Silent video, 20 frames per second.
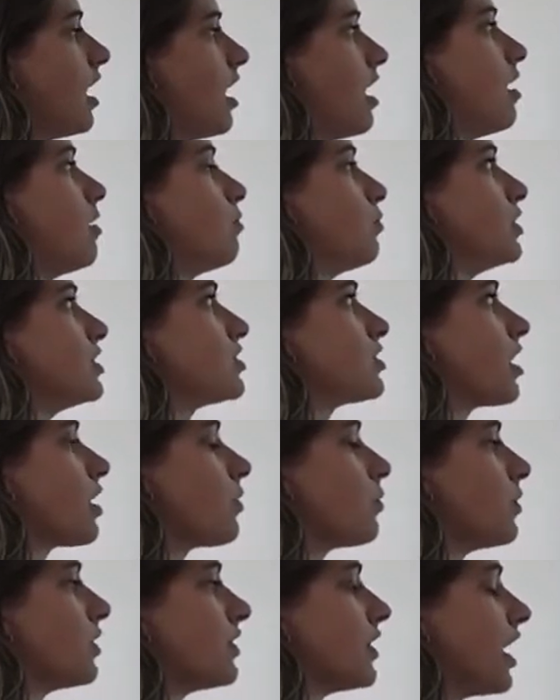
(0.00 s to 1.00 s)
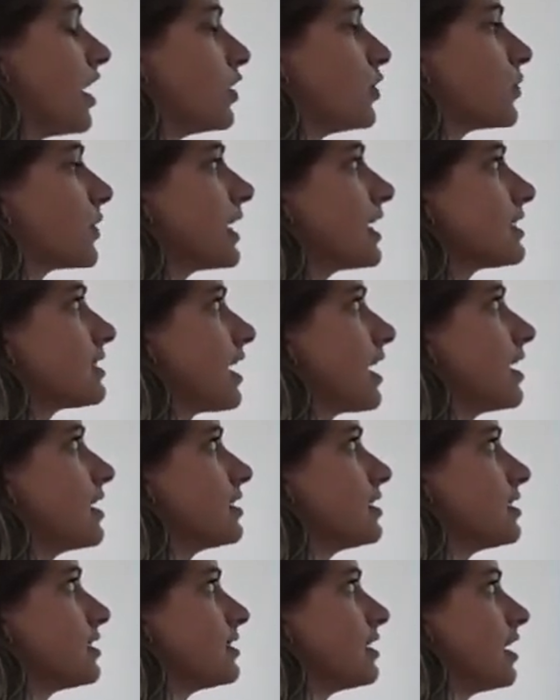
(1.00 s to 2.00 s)
um, we start with a Greek
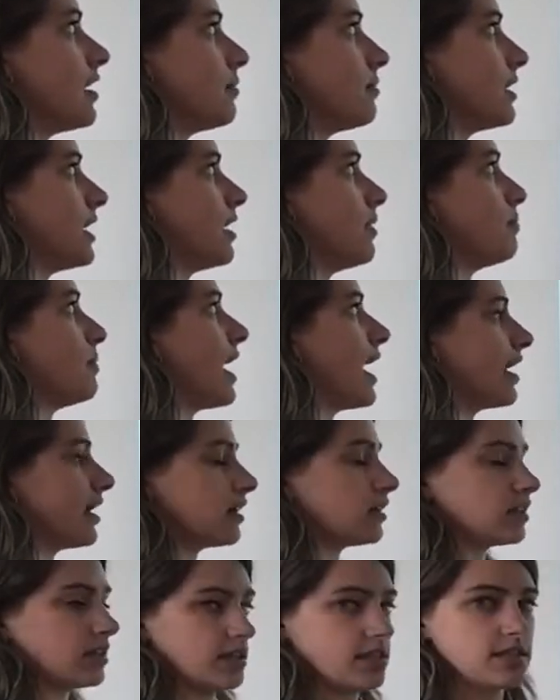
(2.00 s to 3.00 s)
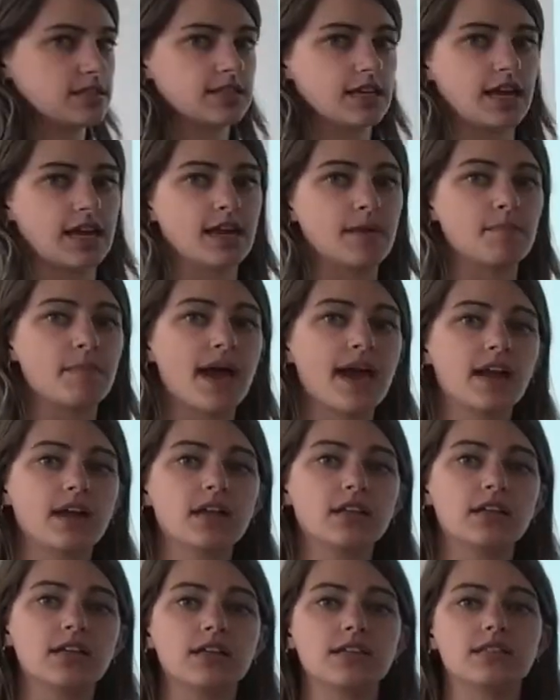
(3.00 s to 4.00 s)
scientist named Empedocles, and
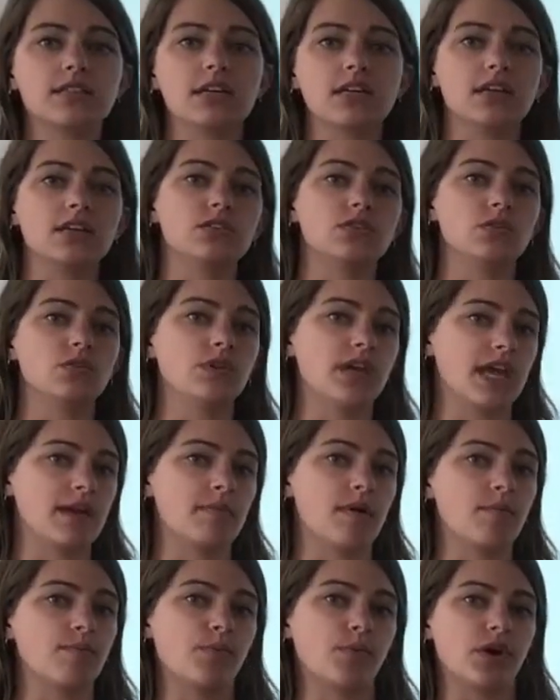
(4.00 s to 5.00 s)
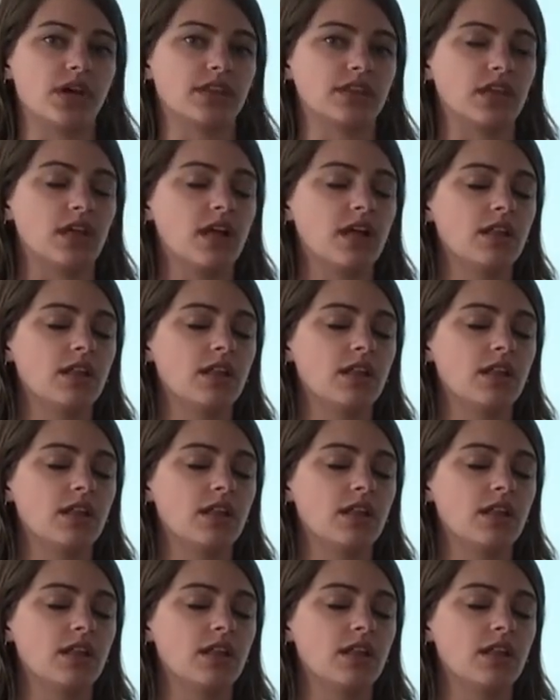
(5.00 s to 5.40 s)
Empedocles is who came up with